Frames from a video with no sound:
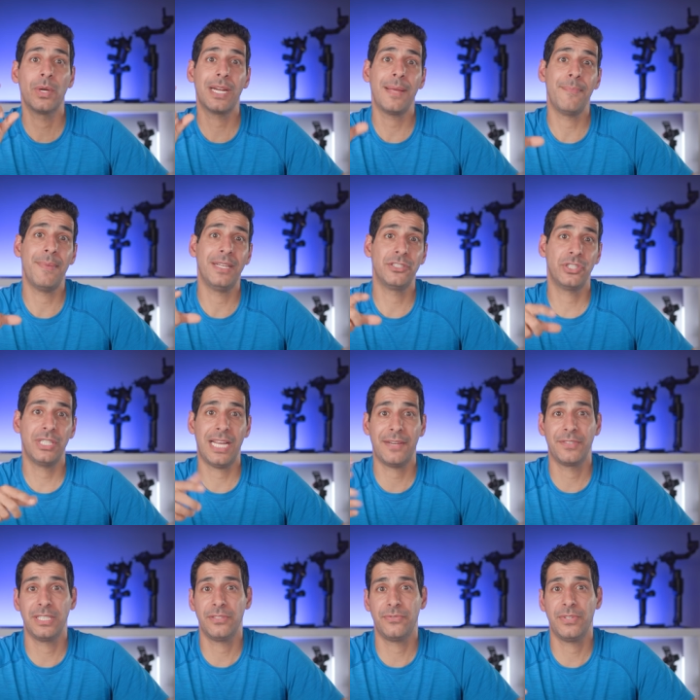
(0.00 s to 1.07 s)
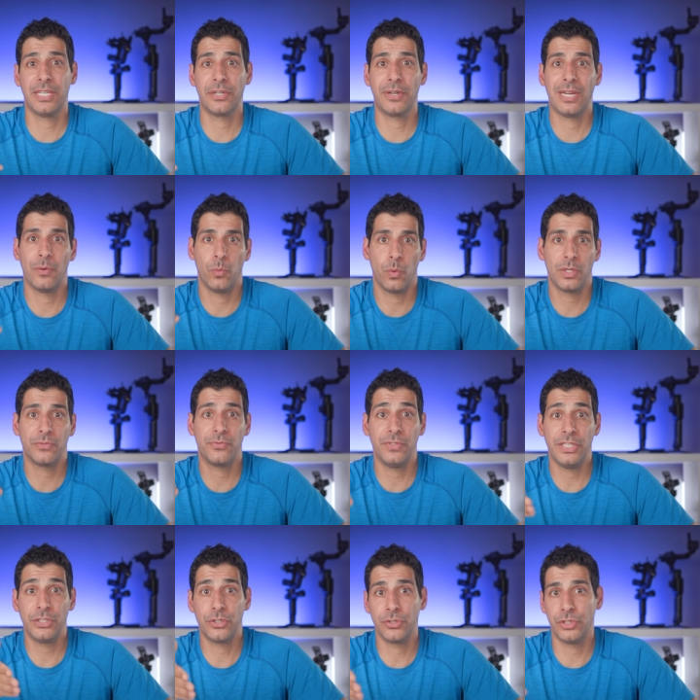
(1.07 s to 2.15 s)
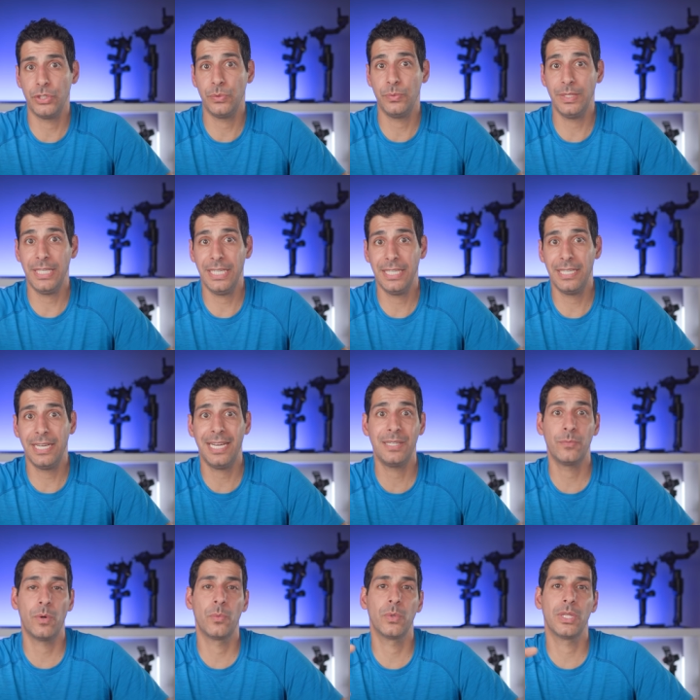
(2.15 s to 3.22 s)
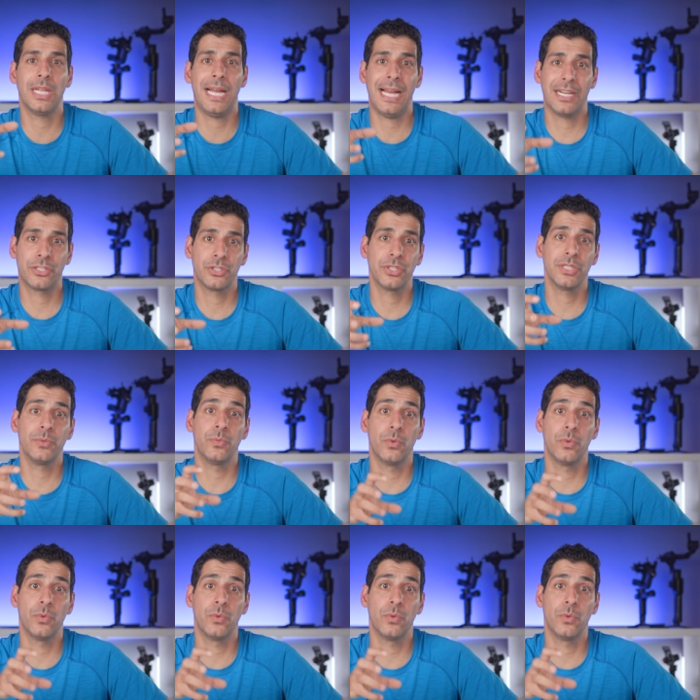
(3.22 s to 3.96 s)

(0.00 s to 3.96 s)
when I mention having to figure out what features you need and what will actually